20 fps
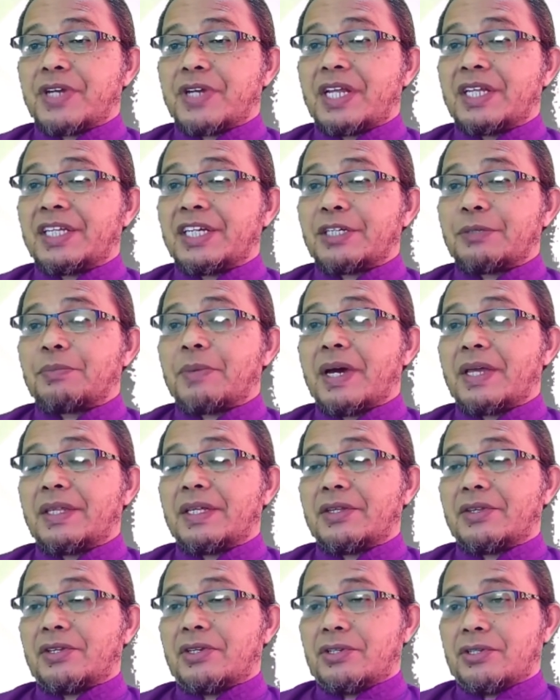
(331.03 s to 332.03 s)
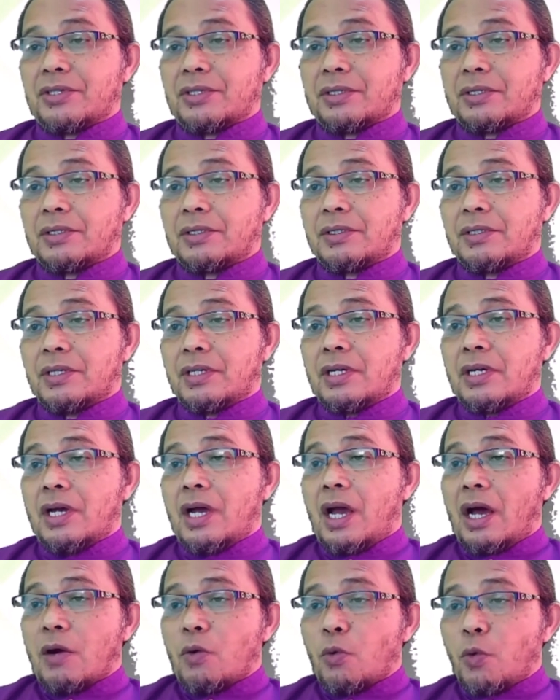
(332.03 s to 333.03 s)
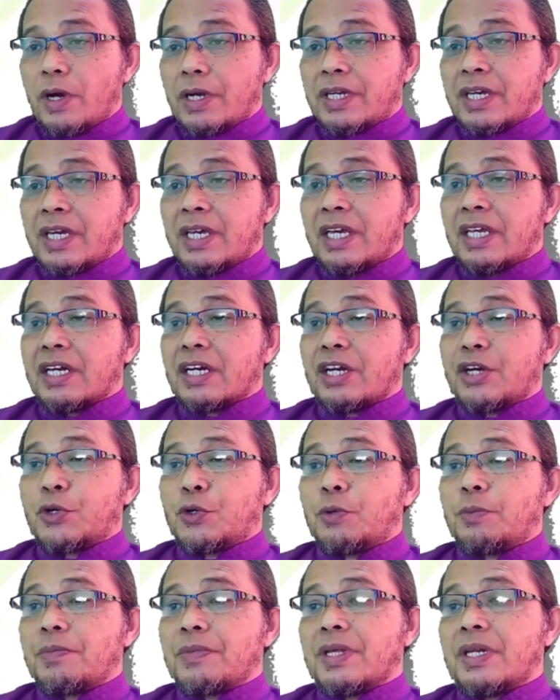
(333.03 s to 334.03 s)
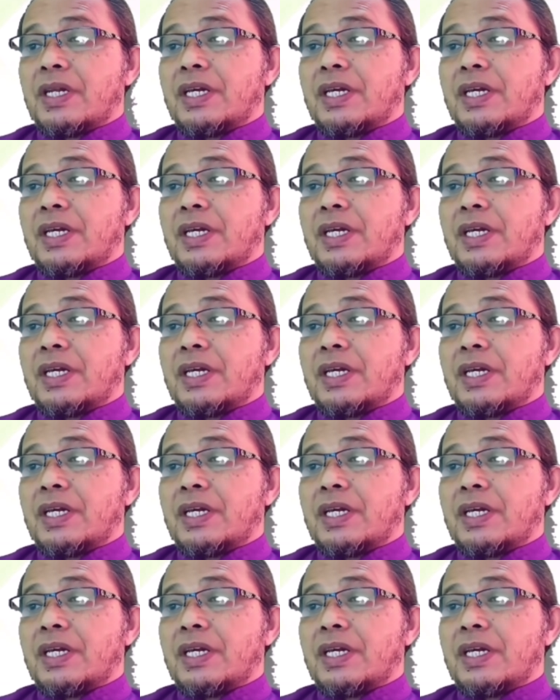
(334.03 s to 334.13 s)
presented by the teacher. Working in a group,